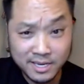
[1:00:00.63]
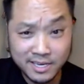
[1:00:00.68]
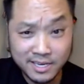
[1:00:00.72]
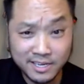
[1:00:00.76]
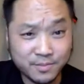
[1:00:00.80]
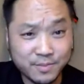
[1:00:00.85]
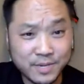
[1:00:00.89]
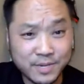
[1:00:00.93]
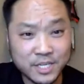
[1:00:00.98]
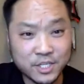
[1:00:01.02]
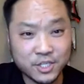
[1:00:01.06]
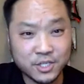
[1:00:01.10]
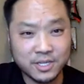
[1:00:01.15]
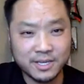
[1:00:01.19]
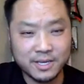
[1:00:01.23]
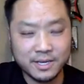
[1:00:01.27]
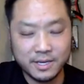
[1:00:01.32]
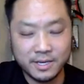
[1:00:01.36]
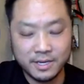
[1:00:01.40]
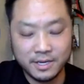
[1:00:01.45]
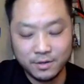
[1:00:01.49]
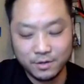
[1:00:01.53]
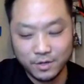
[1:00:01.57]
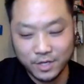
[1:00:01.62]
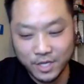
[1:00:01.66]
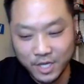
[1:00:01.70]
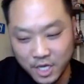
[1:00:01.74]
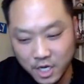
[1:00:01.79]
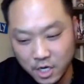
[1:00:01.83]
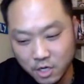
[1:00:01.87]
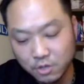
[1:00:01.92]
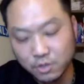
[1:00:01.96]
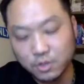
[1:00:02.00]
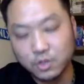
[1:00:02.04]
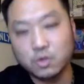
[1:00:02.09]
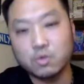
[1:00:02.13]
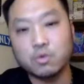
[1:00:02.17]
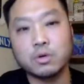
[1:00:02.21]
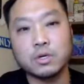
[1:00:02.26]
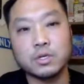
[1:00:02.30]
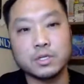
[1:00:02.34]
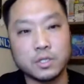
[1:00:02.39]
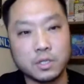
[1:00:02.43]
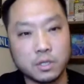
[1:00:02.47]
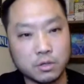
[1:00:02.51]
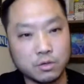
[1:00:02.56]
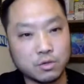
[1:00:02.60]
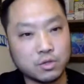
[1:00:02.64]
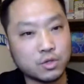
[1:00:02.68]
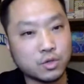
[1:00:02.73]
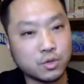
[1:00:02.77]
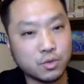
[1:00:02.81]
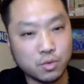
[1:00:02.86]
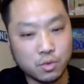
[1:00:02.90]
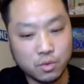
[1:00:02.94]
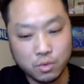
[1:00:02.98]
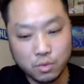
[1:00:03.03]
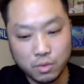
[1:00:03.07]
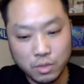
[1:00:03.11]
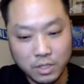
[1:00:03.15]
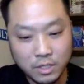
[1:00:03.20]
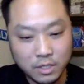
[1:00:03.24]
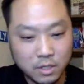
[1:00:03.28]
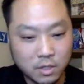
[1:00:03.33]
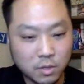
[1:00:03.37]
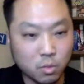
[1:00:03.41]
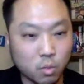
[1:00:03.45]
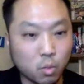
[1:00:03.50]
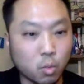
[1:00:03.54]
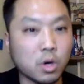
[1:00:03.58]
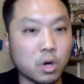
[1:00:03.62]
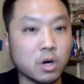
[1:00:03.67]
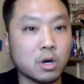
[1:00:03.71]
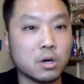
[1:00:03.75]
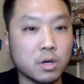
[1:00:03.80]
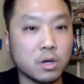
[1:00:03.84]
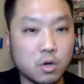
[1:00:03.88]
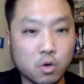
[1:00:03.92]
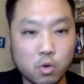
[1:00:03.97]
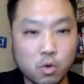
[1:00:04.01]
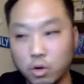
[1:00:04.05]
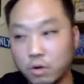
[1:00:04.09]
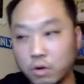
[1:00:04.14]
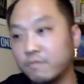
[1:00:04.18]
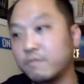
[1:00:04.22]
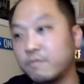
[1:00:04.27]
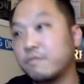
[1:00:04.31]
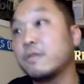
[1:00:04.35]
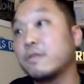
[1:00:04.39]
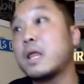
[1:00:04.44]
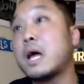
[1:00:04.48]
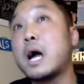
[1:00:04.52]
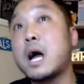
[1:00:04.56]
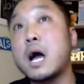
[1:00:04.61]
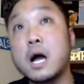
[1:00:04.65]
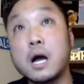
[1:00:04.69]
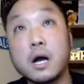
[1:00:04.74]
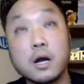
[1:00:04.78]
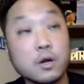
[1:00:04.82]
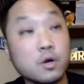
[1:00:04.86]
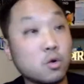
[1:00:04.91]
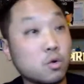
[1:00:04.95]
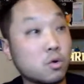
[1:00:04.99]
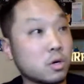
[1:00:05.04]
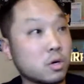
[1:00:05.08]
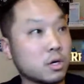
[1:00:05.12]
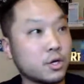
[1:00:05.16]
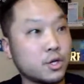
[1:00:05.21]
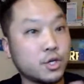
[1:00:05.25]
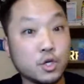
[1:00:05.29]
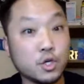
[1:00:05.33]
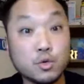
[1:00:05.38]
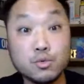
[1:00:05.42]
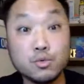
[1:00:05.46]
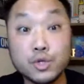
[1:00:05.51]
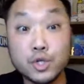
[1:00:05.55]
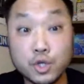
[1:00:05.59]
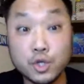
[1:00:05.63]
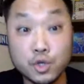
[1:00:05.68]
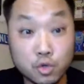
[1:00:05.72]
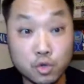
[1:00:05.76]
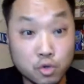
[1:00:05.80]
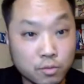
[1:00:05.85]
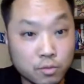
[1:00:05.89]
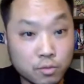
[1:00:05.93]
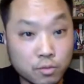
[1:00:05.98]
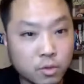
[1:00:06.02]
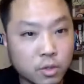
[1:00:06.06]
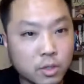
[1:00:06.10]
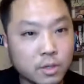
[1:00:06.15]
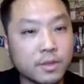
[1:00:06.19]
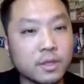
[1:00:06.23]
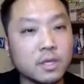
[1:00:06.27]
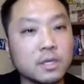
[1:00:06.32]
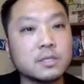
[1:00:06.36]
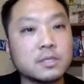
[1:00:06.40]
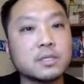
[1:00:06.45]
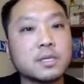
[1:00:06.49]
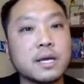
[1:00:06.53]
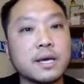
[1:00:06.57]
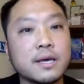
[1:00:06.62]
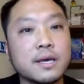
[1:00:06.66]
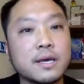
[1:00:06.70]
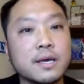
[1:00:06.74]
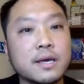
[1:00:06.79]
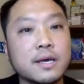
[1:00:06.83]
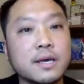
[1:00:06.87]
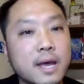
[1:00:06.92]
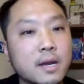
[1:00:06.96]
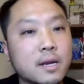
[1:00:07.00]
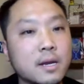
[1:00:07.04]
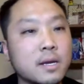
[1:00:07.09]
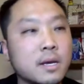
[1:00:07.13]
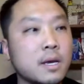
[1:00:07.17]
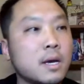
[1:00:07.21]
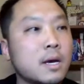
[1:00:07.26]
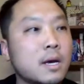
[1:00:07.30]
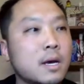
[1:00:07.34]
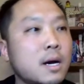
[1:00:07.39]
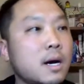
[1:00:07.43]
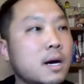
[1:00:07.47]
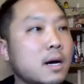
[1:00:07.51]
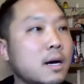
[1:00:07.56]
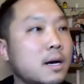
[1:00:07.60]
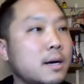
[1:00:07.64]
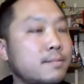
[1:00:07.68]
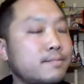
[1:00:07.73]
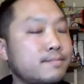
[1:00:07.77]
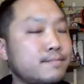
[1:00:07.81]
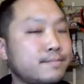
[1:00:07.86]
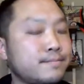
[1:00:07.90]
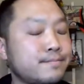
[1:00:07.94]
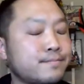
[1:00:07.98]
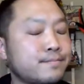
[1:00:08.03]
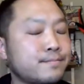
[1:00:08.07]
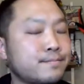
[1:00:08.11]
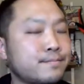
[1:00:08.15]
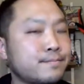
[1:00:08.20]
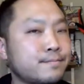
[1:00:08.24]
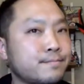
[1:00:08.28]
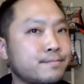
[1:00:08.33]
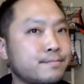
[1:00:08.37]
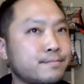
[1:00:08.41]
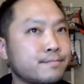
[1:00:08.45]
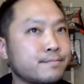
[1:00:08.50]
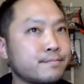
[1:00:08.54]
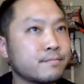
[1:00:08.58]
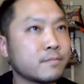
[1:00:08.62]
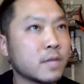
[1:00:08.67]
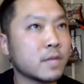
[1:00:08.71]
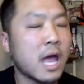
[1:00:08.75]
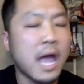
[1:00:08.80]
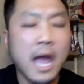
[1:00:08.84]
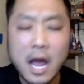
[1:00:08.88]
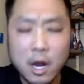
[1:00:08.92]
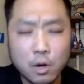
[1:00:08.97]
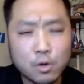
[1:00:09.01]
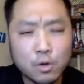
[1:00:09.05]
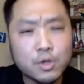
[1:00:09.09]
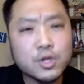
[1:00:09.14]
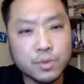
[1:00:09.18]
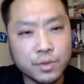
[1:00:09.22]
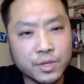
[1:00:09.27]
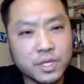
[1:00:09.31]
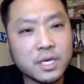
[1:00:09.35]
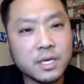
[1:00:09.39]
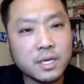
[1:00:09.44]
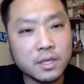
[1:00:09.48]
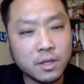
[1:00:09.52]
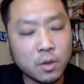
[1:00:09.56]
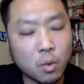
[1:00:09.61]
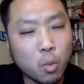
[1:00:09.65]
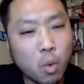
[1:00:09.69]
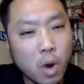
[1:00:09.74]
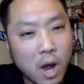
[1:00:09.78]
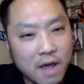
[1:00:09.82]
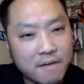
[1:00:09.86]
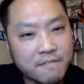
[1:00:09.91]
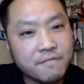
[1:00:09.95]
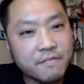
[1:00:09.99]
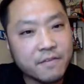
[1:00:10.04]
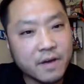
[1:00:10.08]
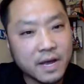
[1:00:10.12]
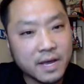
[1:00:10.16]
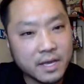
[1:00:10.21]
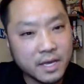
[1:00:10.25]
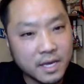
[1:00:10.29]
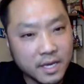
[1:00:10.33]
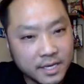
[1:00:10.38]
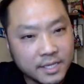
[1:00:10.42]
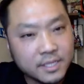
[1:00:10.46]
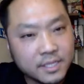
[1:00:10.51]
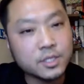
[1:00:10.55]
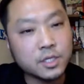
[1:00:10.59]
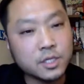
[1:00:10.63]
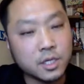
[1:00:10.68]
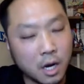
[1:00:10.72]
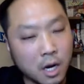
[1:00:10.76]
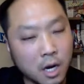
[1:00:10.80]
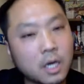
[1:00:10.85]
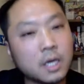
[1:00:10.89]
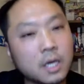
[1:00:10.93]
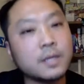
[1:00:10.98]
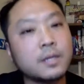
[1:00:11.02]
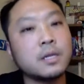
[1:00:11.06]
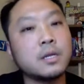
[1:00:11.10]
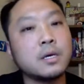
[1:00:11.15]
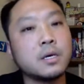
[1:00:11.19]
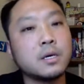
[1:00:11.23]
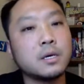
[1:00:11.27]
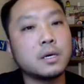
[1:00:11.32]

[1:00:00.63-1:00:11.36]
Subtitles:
especially geared towards those who work or vlog or YouTube or things like that. How do you think the Wi-Fi is on